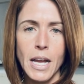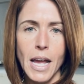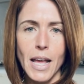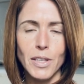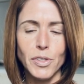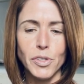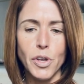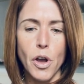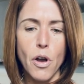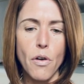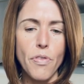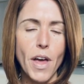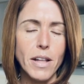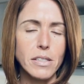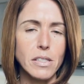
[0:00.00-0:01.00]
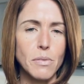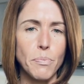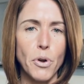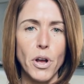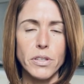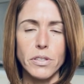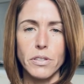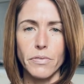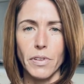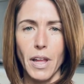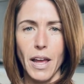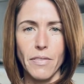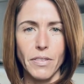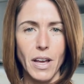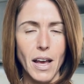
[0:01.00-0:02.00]
And so that's the process of
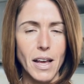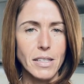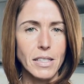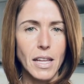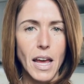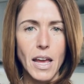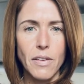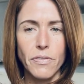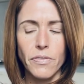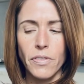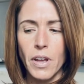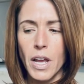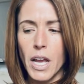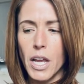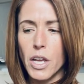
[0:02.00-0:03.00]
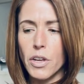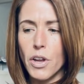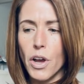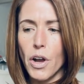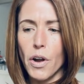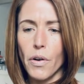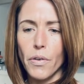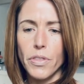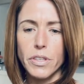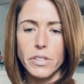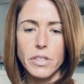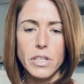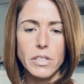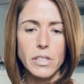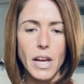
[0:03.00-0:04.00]
life, guys. Life, you know,
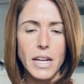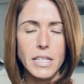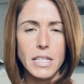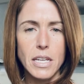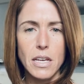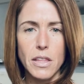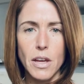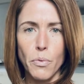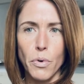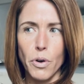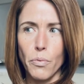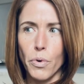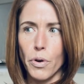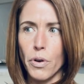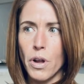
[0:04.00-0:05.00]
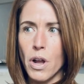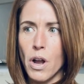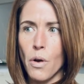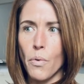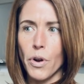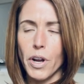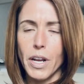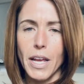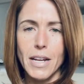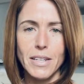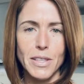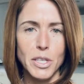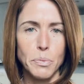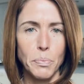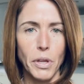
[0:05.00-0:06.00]
this idea that we're going to get to
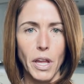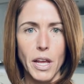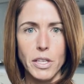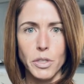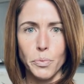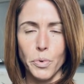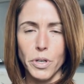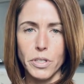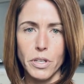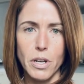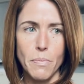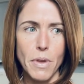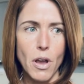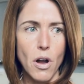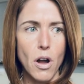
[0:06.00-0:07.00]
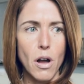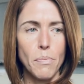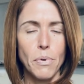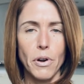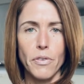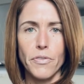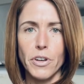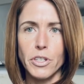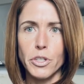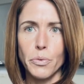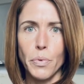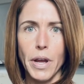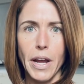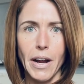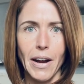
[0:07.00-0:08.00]
this place where it's going to be all perfect, or
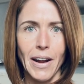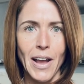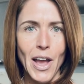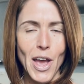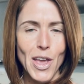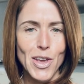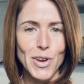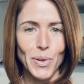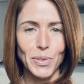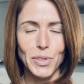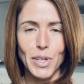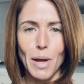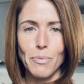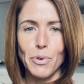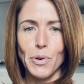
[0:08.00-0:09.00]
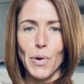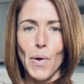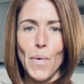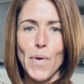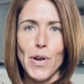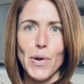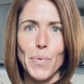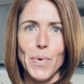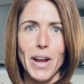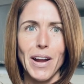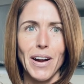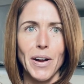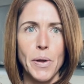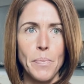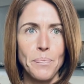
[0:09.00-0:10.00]
where you don't stop growing, or
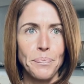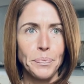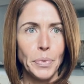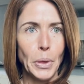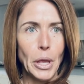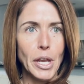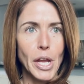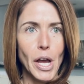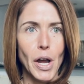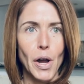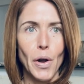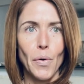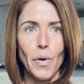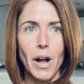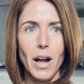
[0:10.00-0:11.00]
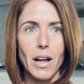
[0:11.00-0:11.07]
where, you know,